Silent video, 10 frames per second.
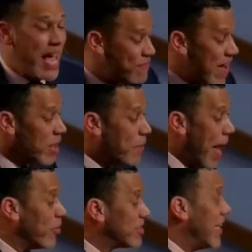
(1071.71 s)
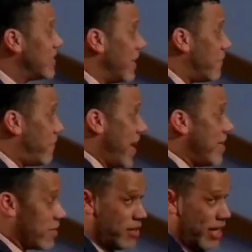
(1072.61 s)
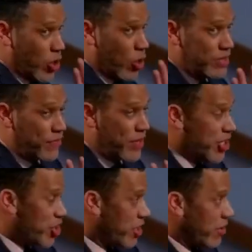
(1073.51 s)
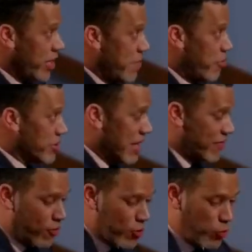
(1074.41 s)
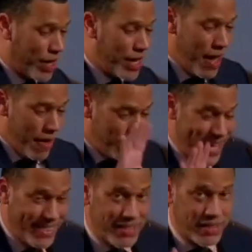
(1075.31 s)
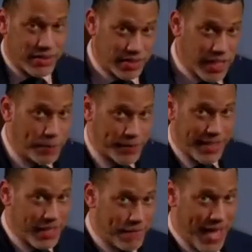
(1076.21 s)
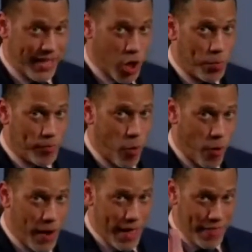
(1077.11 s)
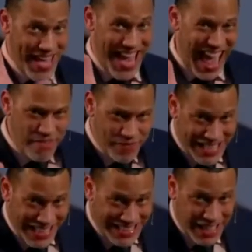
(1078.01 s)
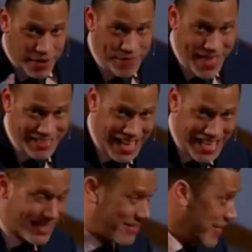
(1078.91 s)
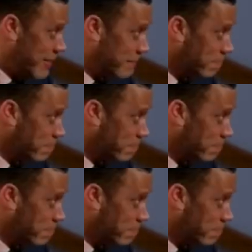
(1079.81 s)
In fact, the Bible says that faith, its own definition, Hebrews eleven verse one, faith is the substance of things hoped for, the evidence of things not yet seen.